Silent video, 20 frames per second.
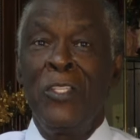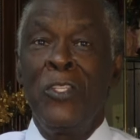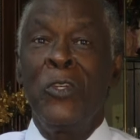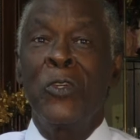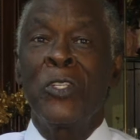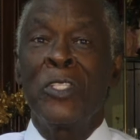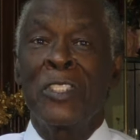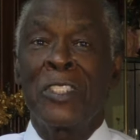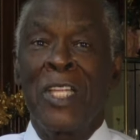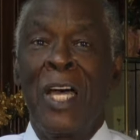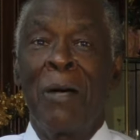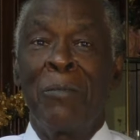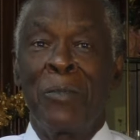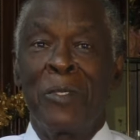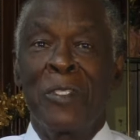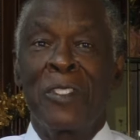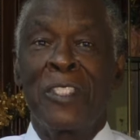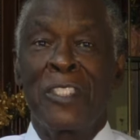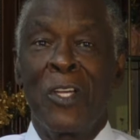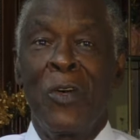you can
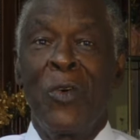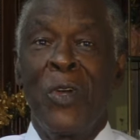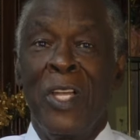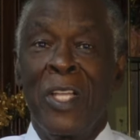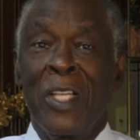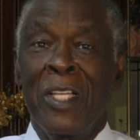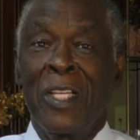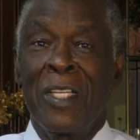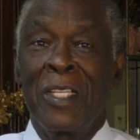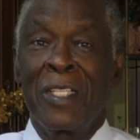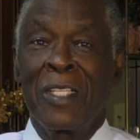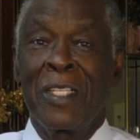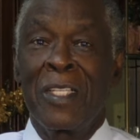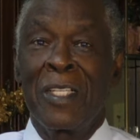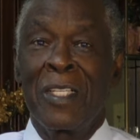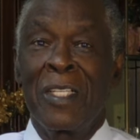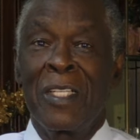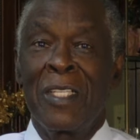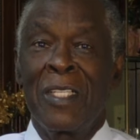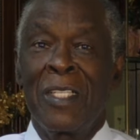stop sewing.
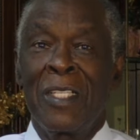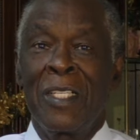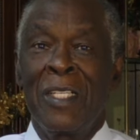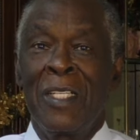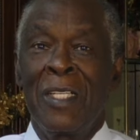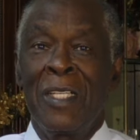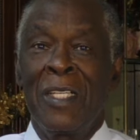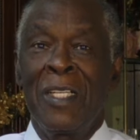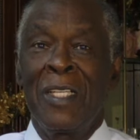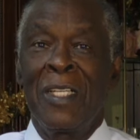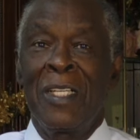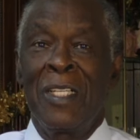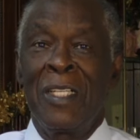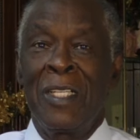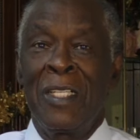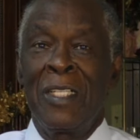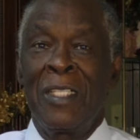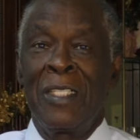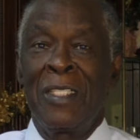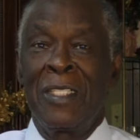
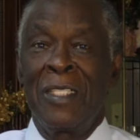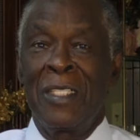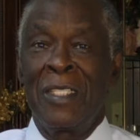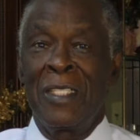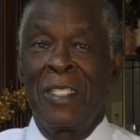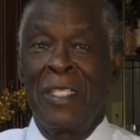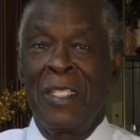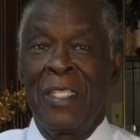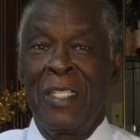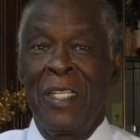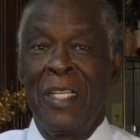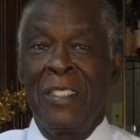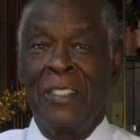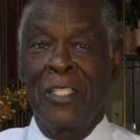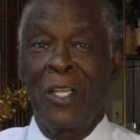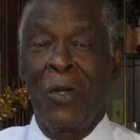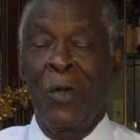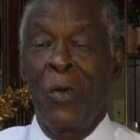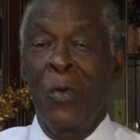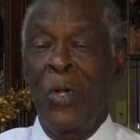And
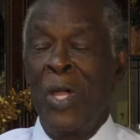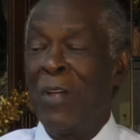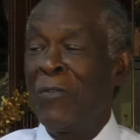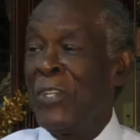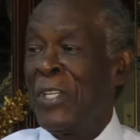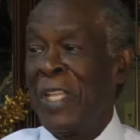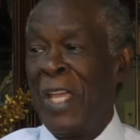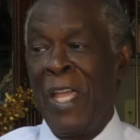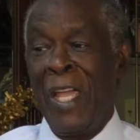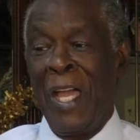so every day